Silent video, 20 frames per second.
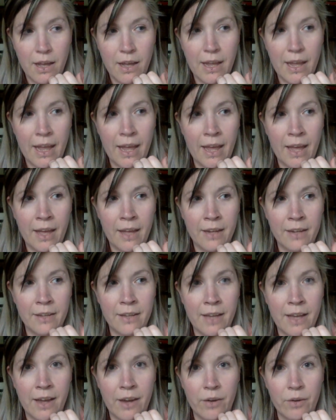And
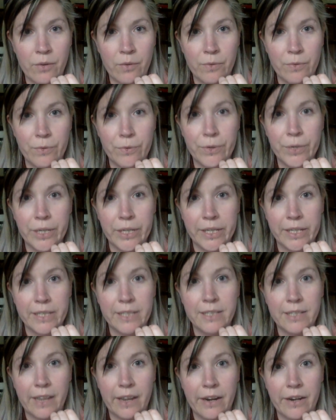that really
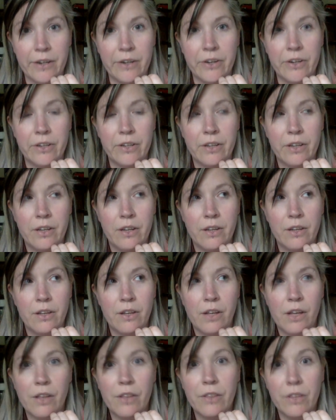scared
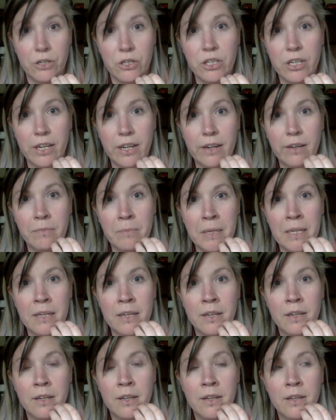the shit out of me.
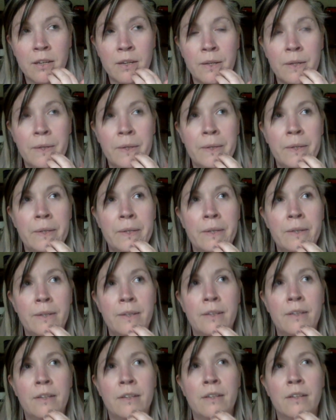
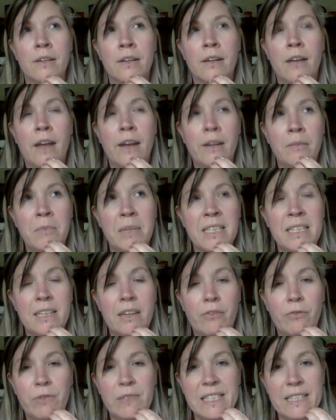Cutting
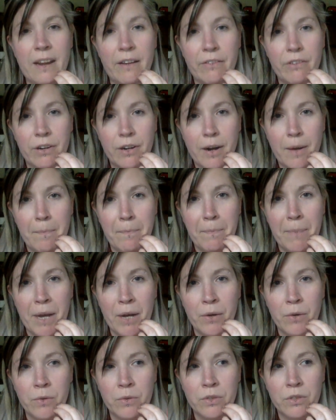myself was never
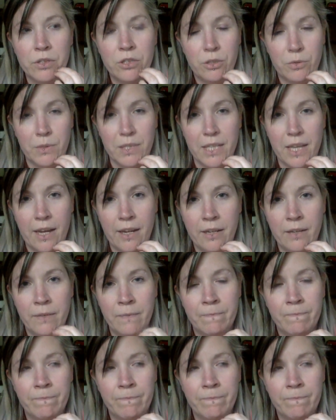about suicide.